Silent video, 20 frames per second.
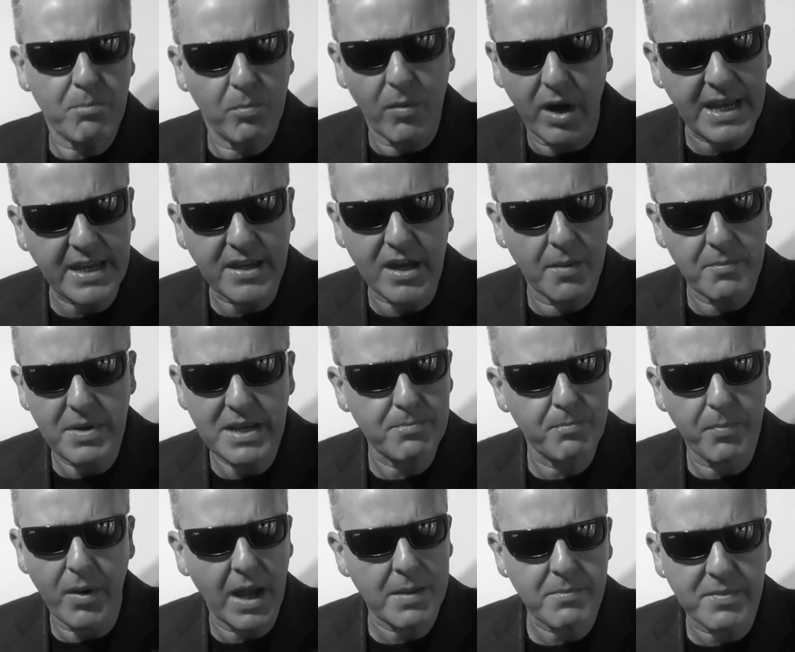might come in
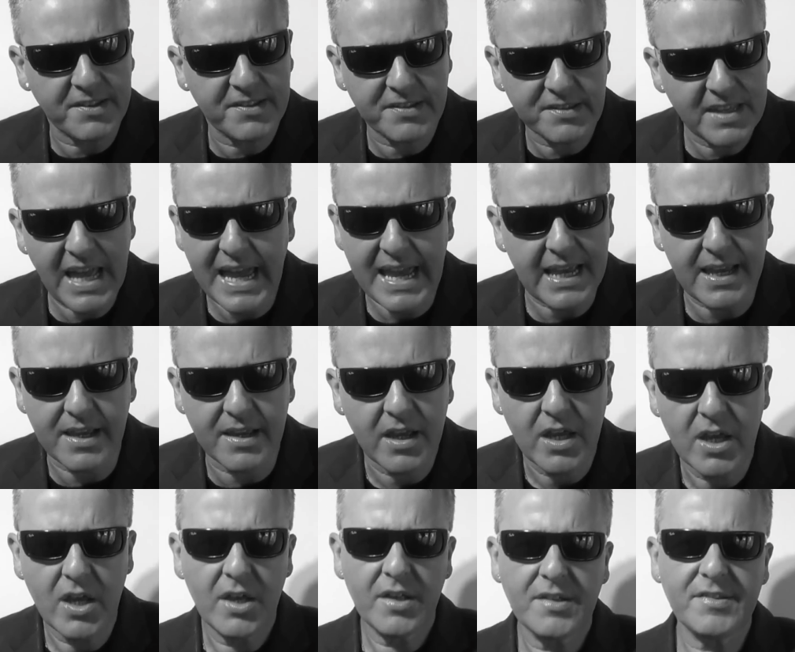by mistake.
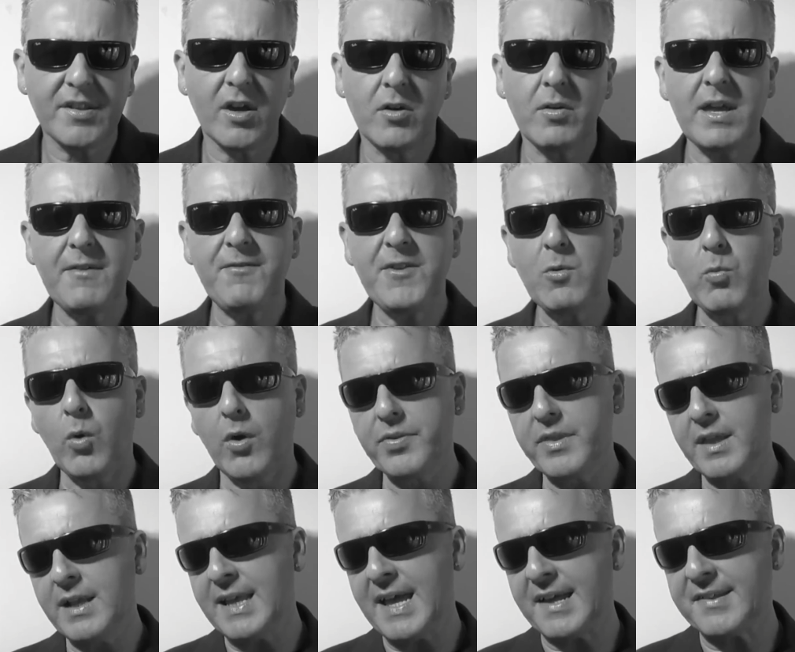So if you want
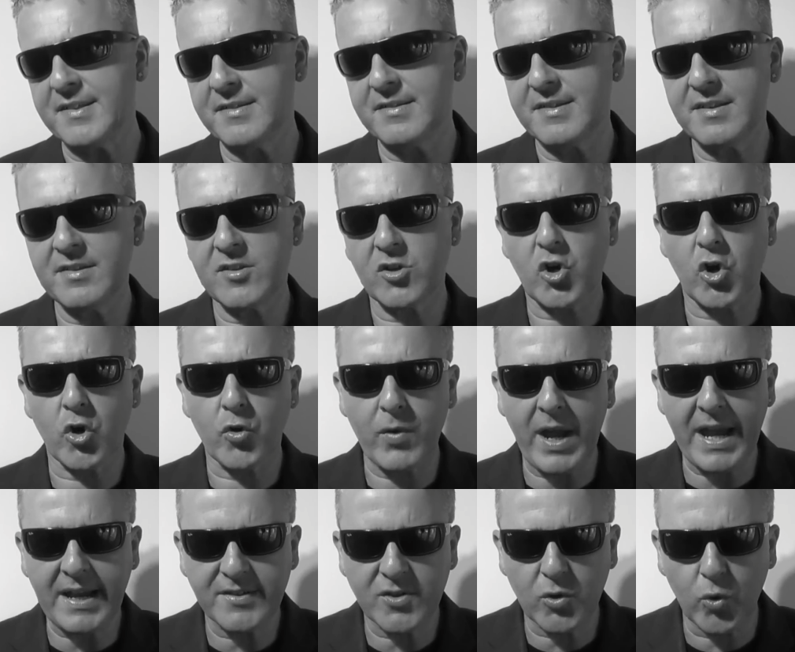the lessons in the
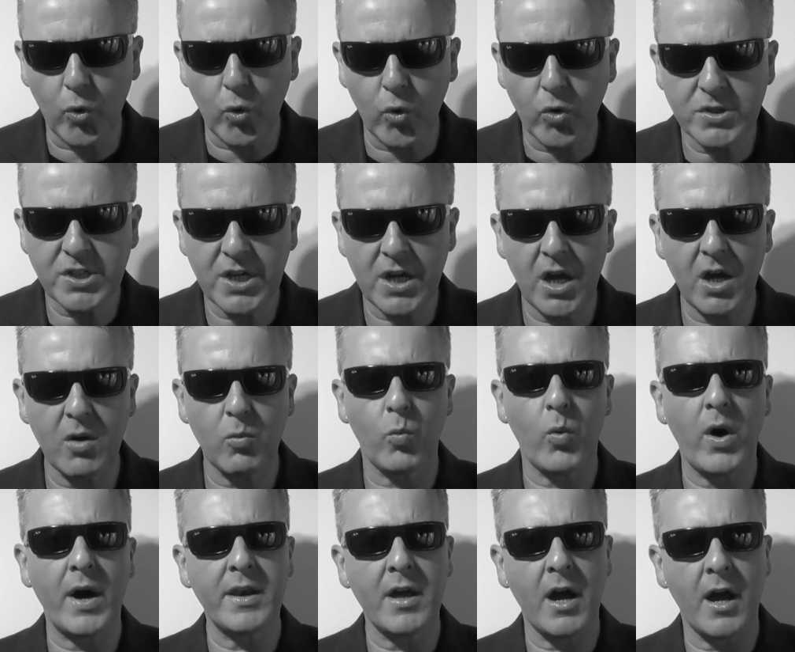correct order,
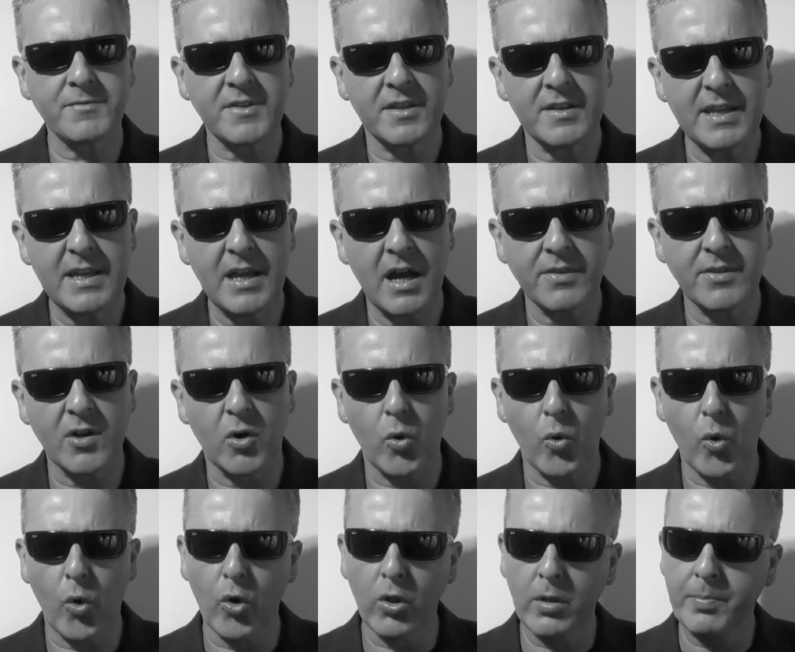one after the other,
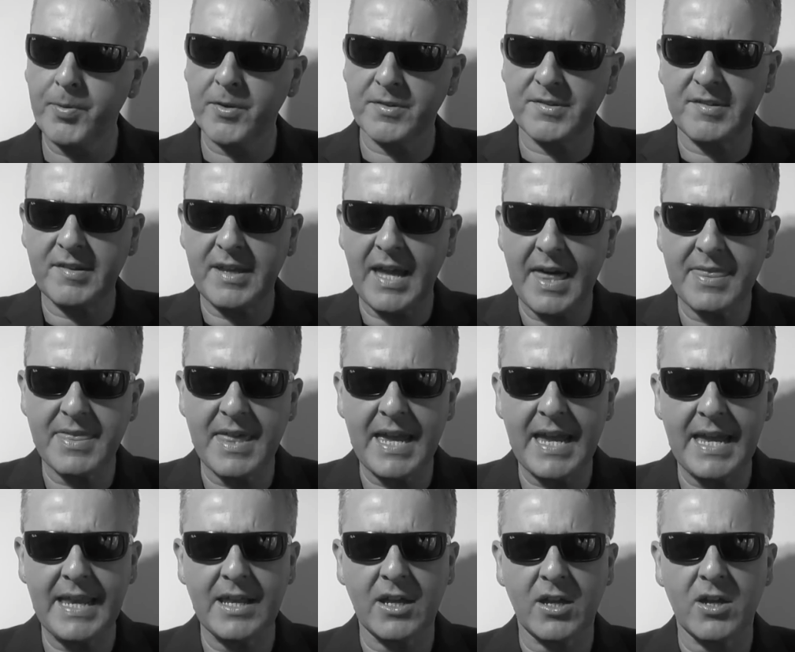all put together
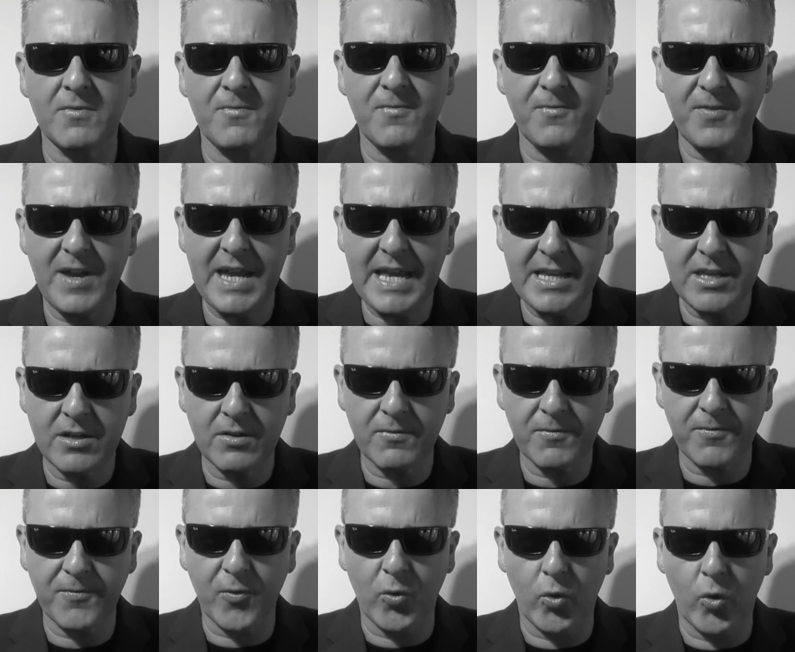in a convenient
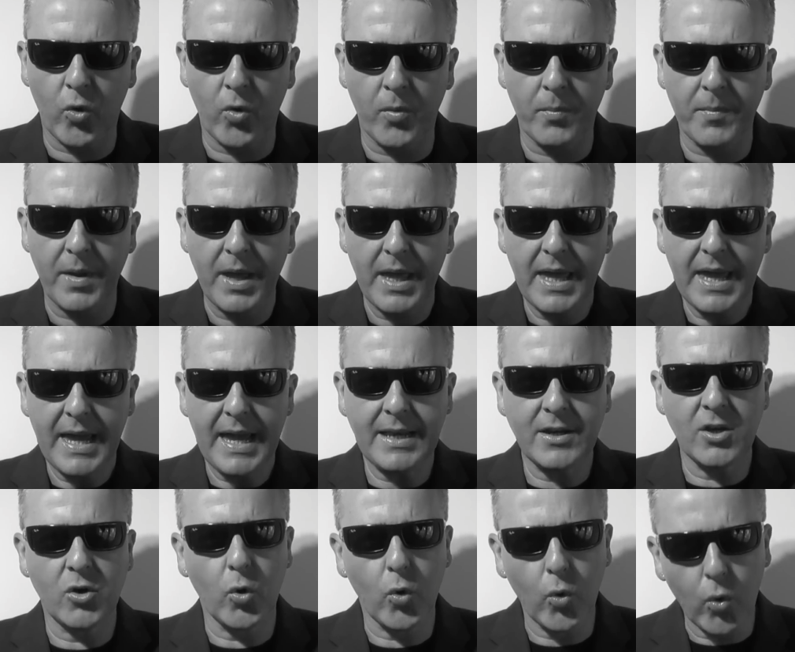form, in
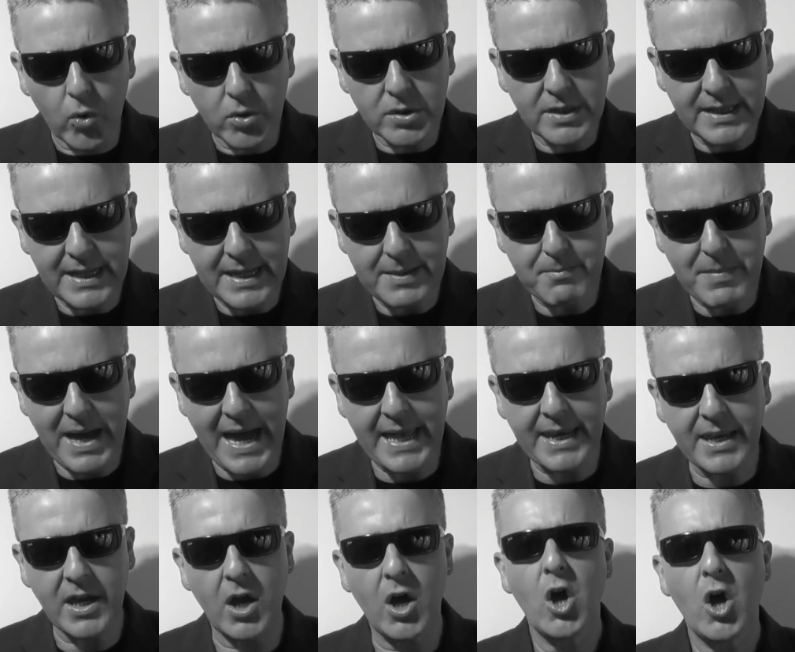an orderly
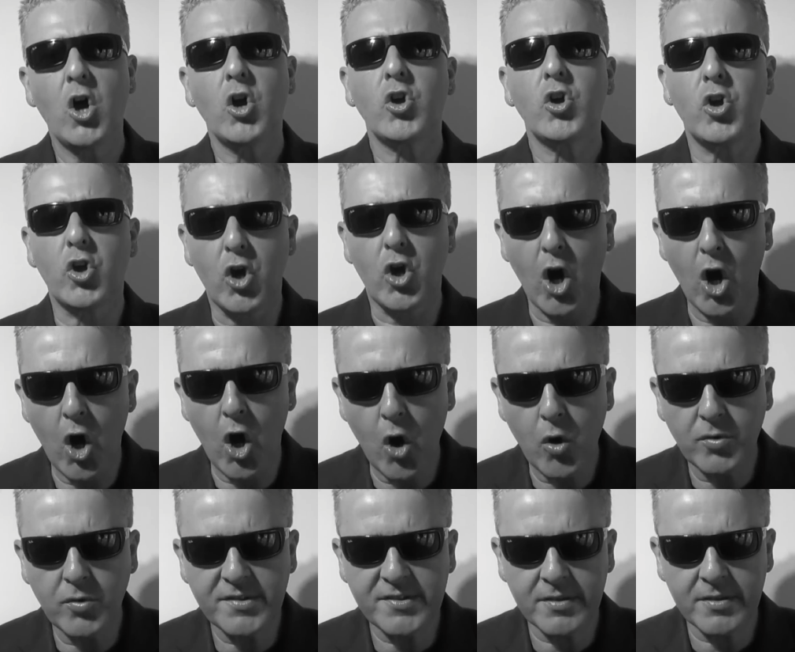manner,
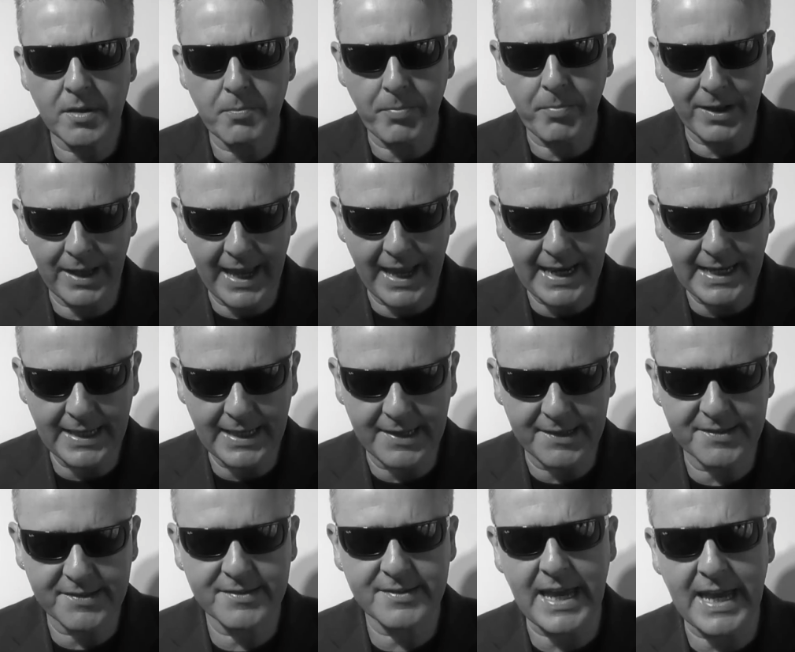go to the
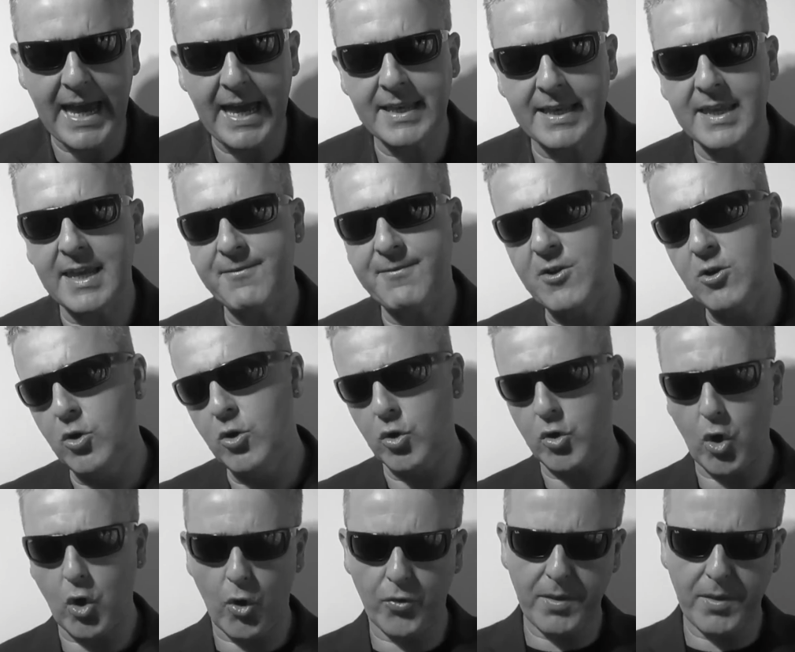playlists. And if you
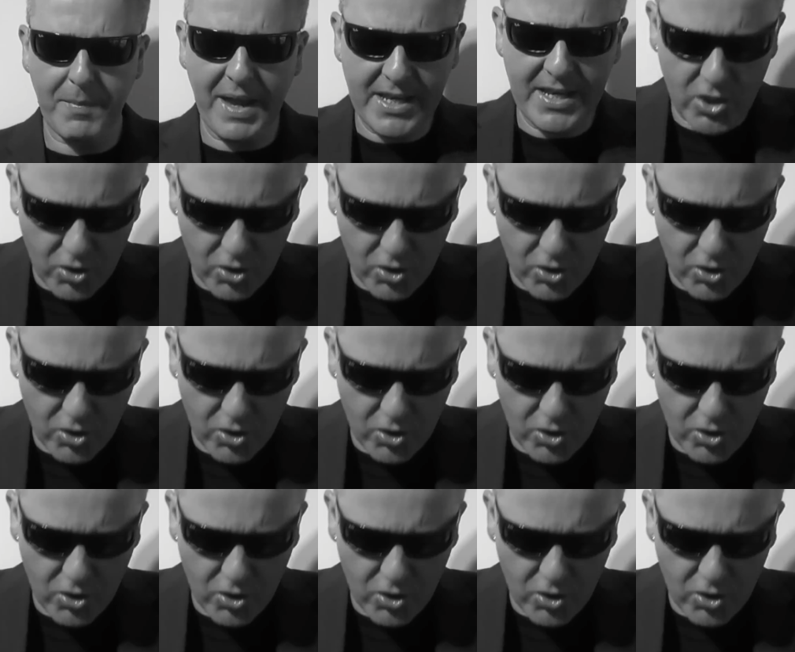look on the main